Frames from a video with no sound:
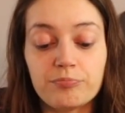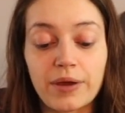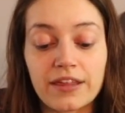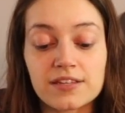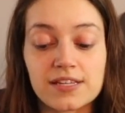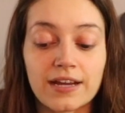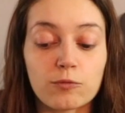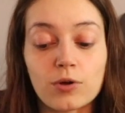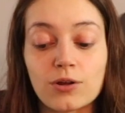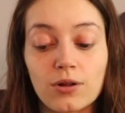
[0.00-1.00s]
Beth is like,
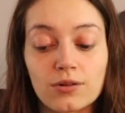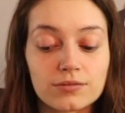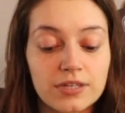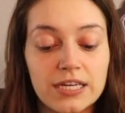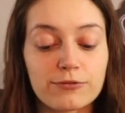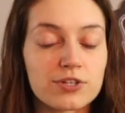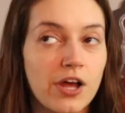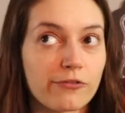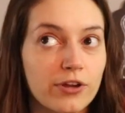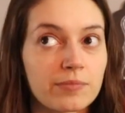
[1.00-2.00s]
well, Kiefer's
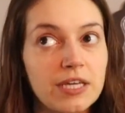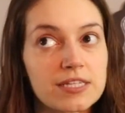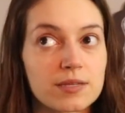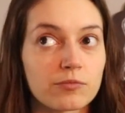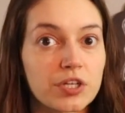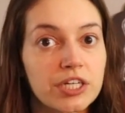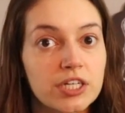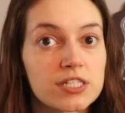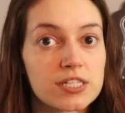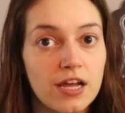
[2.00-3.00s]
offering me some really
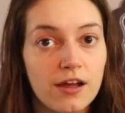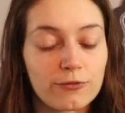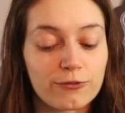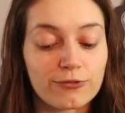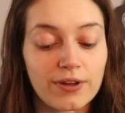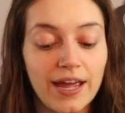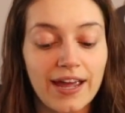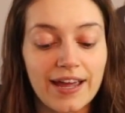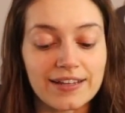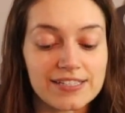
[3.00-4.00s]
good stuff.
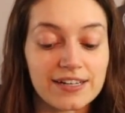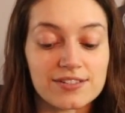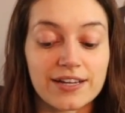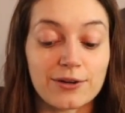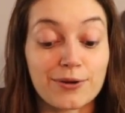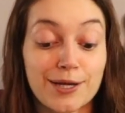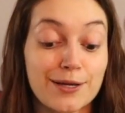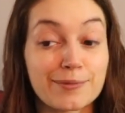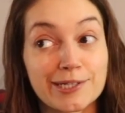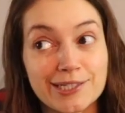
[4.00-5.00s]
And Tina's like,
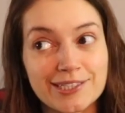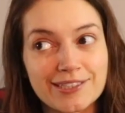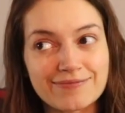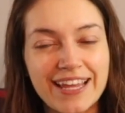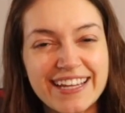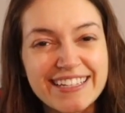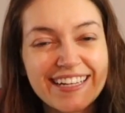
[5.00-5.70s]
okay, but